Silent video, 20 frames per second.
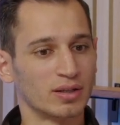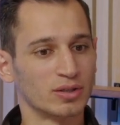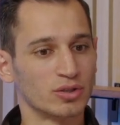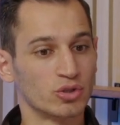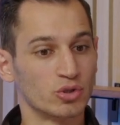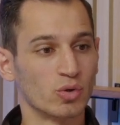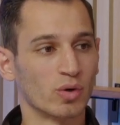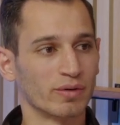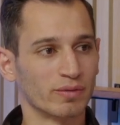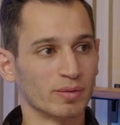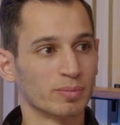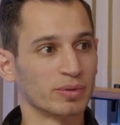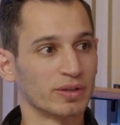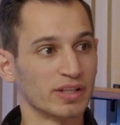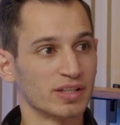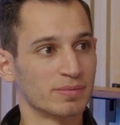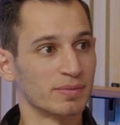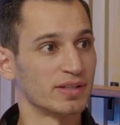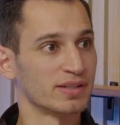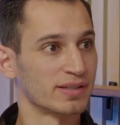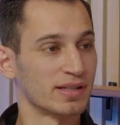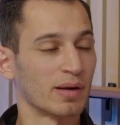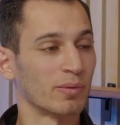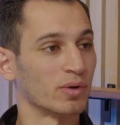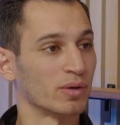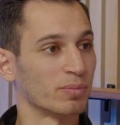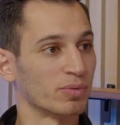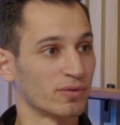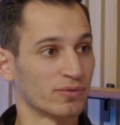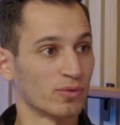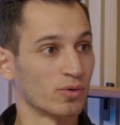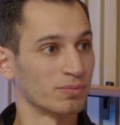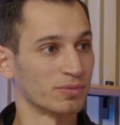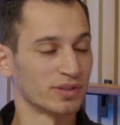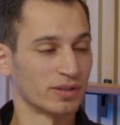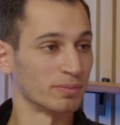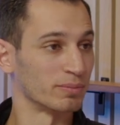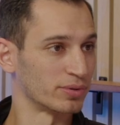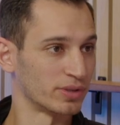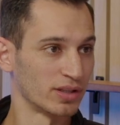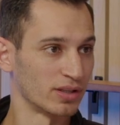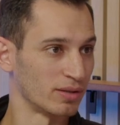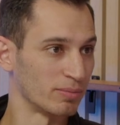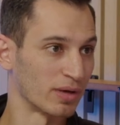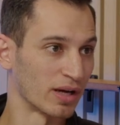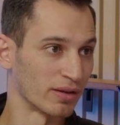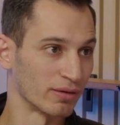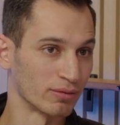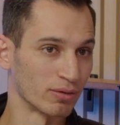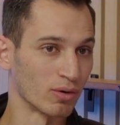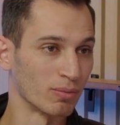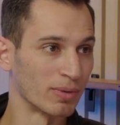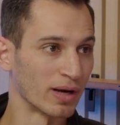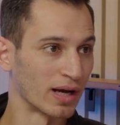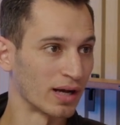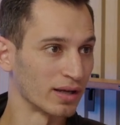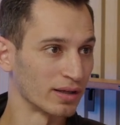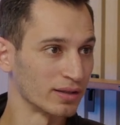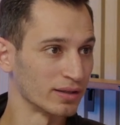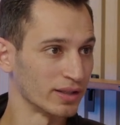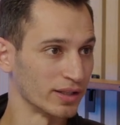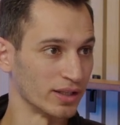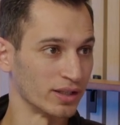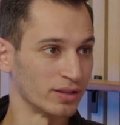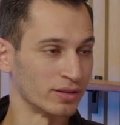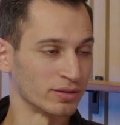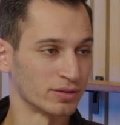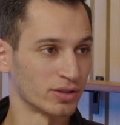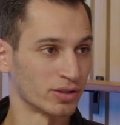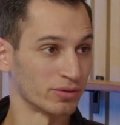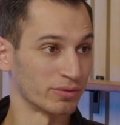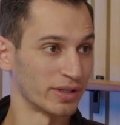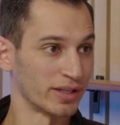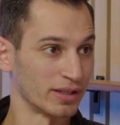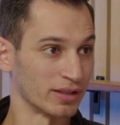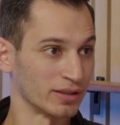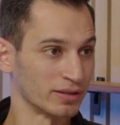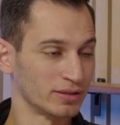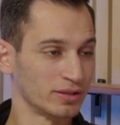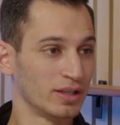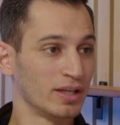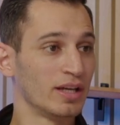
joint replacements that were performed completely by the robot in Korea,